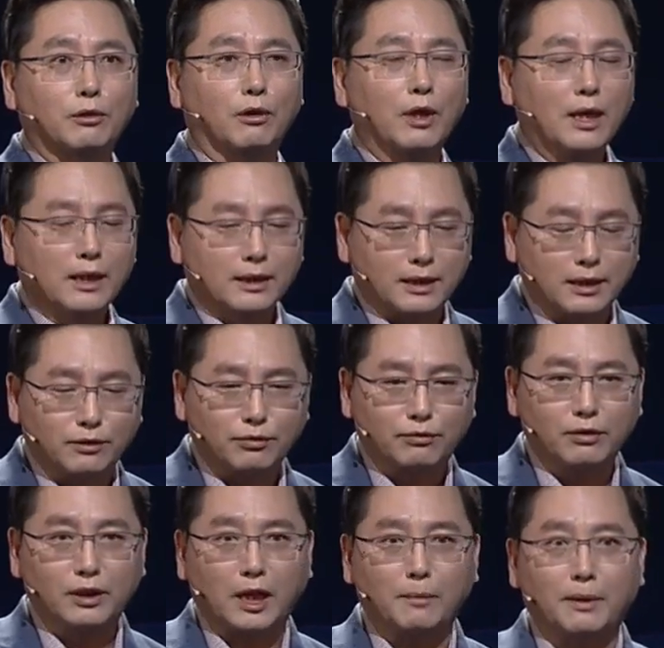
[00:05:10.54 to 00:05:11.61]
to
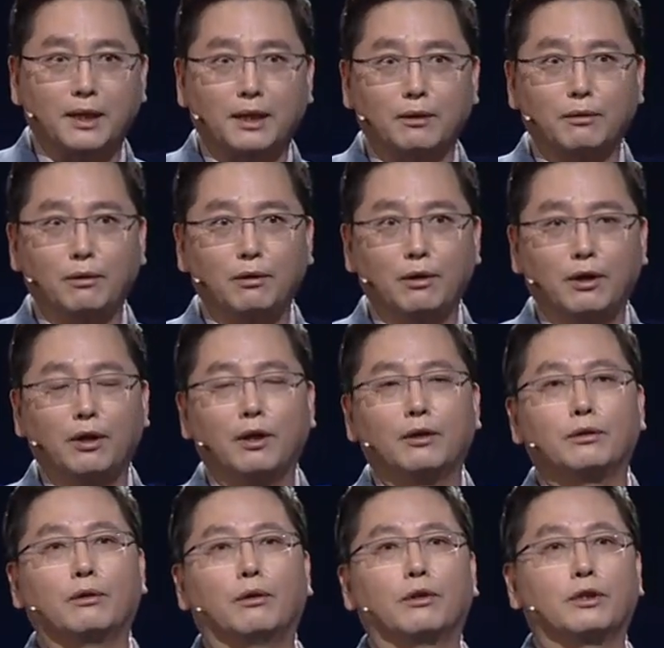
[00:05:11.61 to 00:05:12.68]
survive
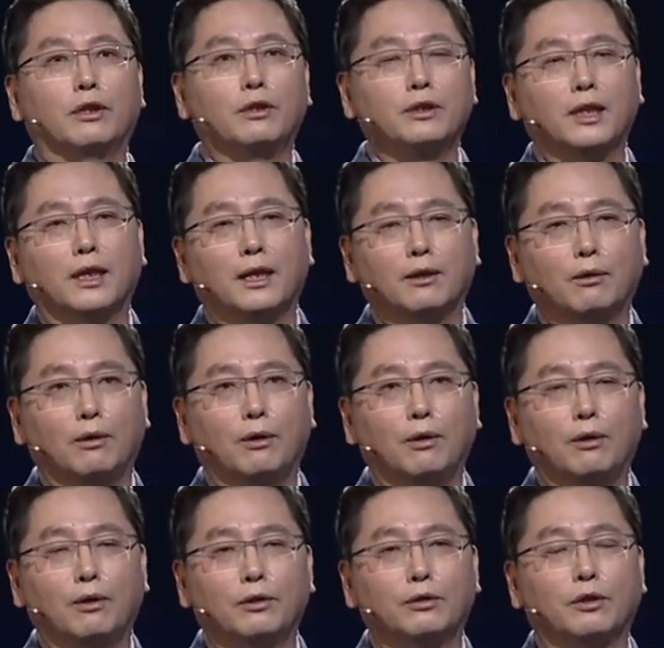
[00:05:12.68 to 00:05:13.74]
needed to develop their
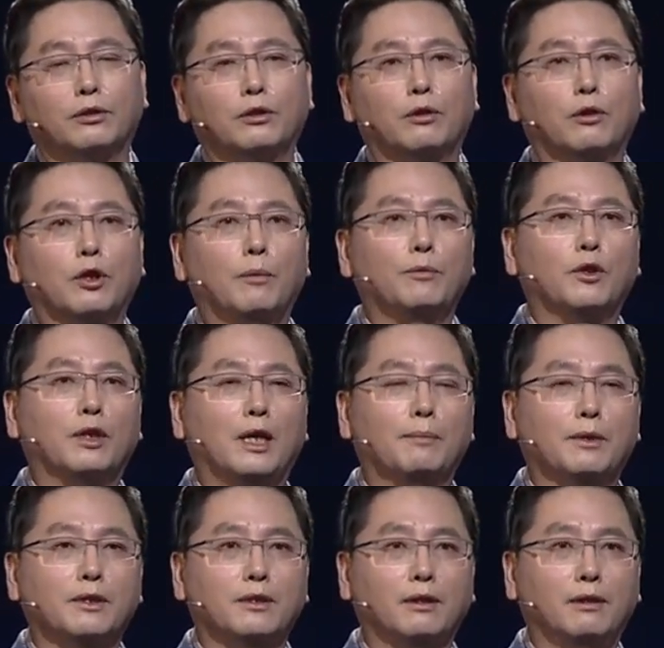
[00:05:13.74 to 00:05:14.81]
own
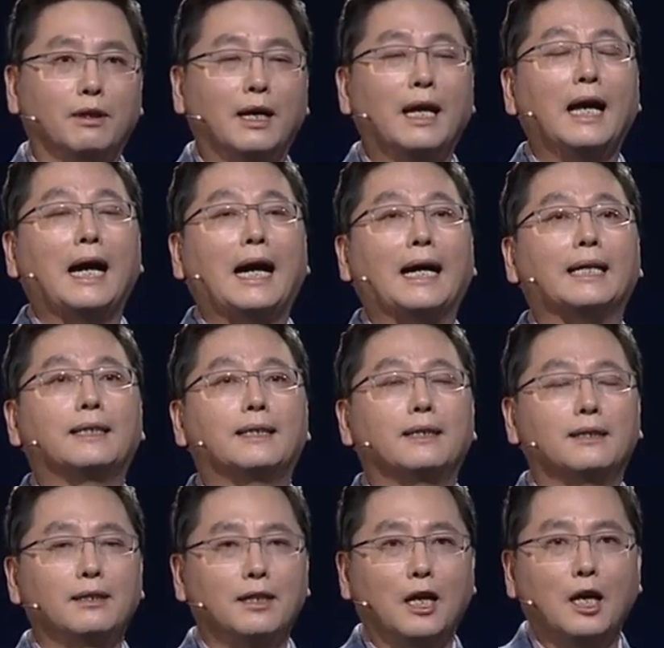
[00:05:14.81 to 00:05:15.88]
technologies and compete
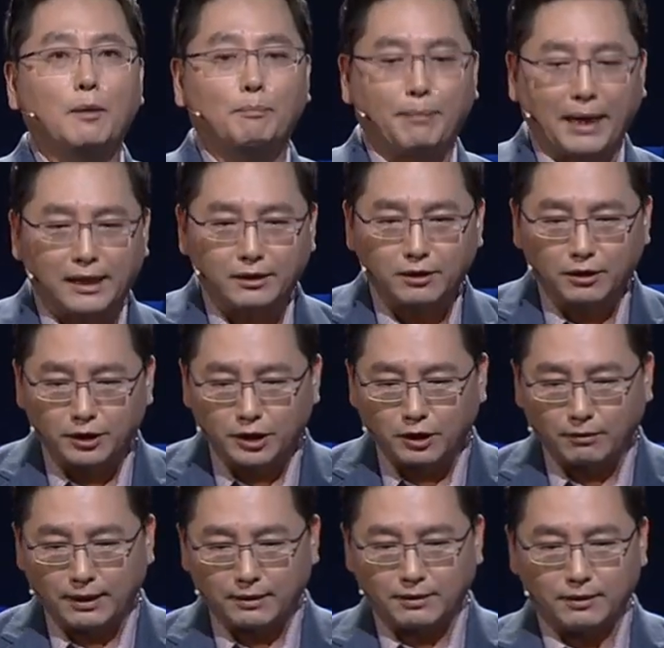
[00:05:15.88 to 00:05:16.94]
each other and
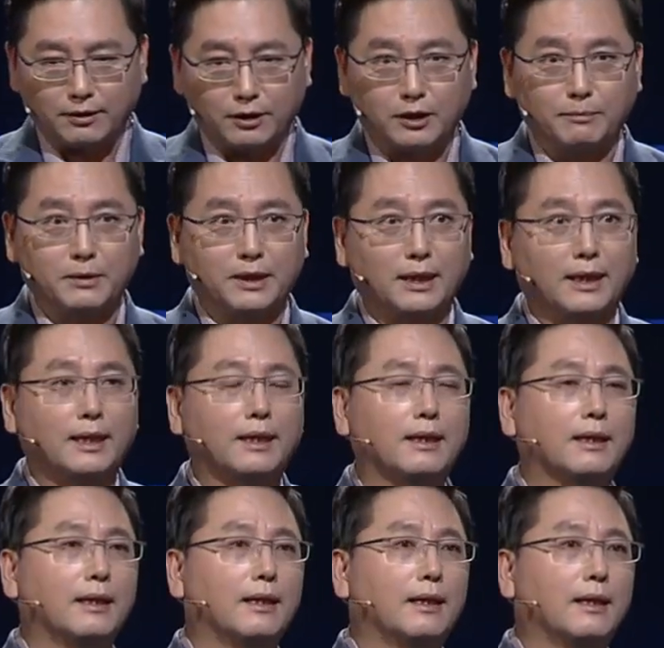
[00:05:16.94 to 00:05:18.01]
cooperate
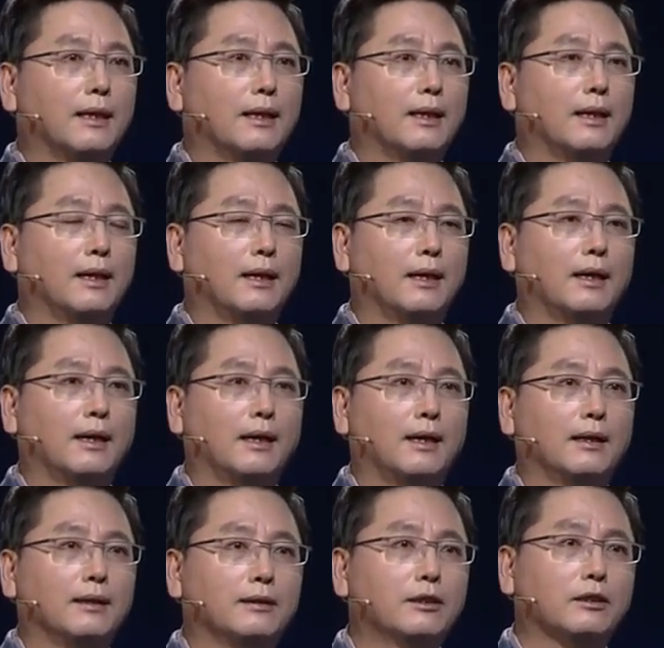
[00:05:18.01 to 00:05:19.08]
with each other.
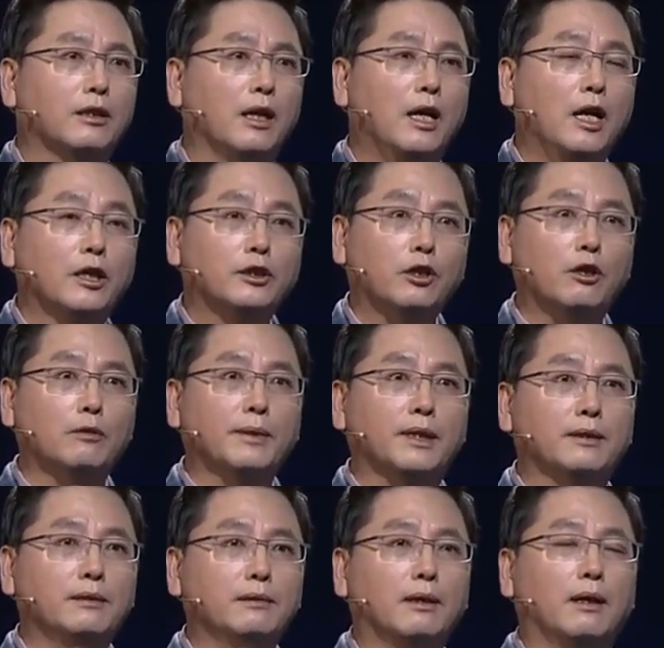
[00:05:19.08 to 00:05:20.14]
And by doing so,
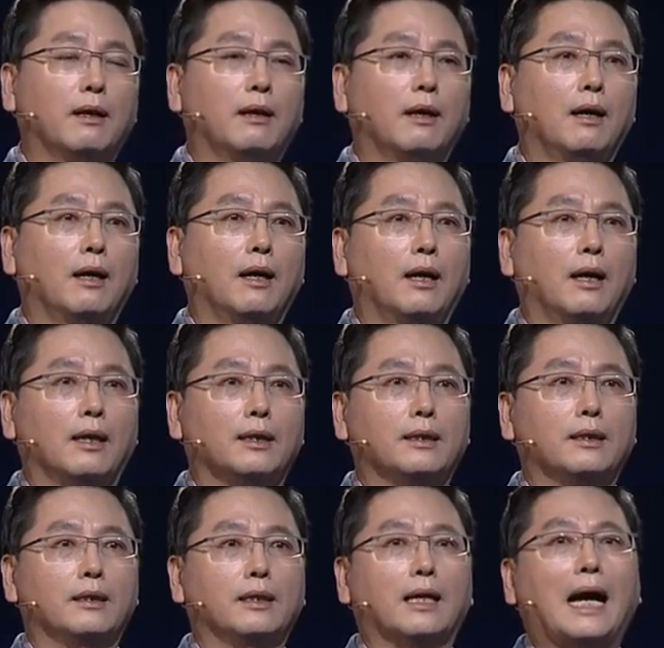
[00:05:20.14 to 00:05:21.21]
they have developed
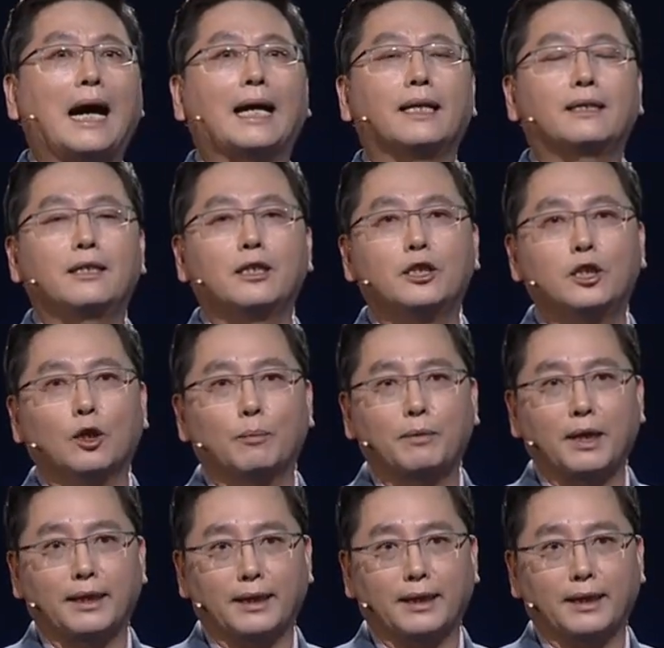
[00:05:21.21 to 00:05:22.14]
IT industry.